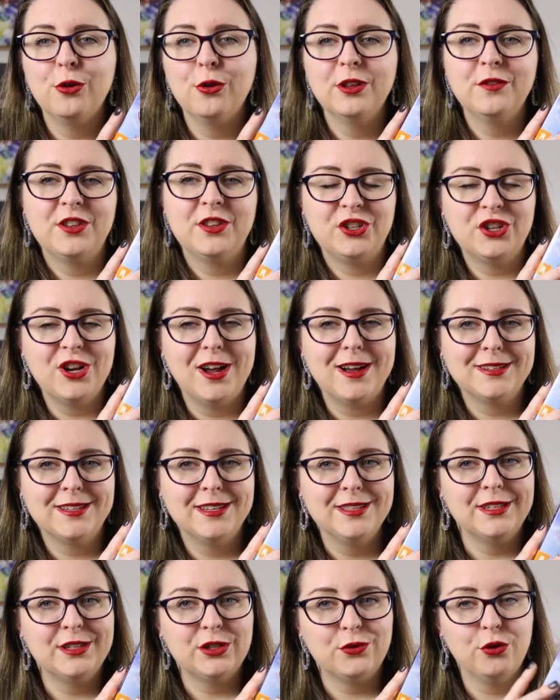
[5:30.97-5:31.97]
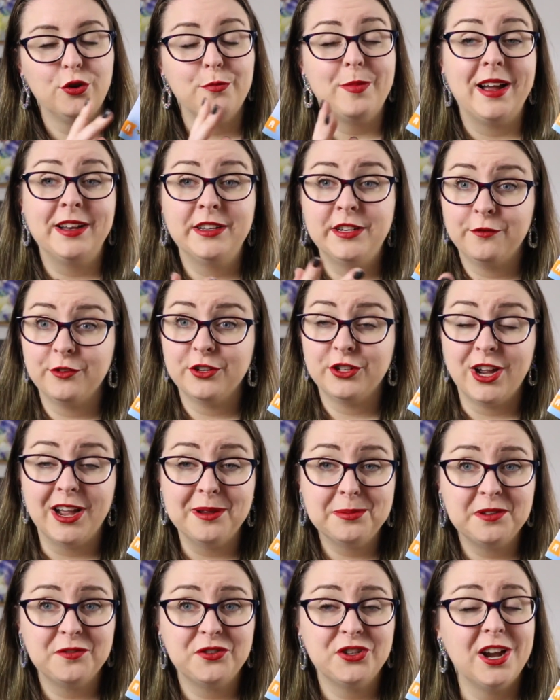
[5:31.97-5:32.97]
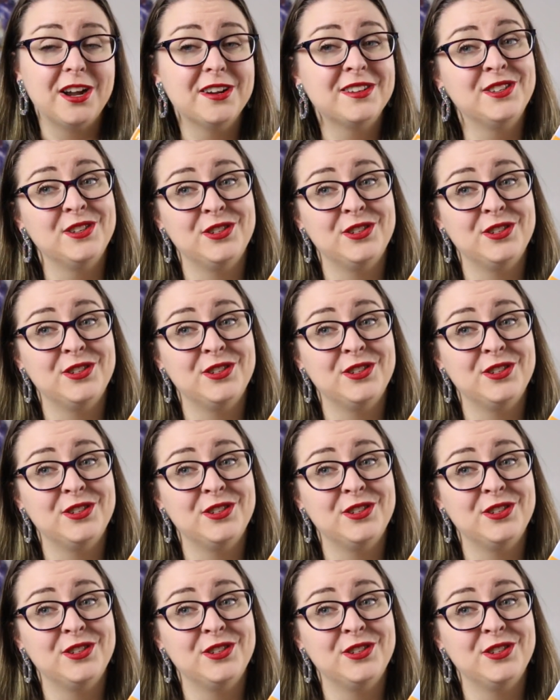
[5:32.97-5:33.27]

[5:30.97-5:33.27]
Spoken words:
All of the sharks in this group are different types of sharks,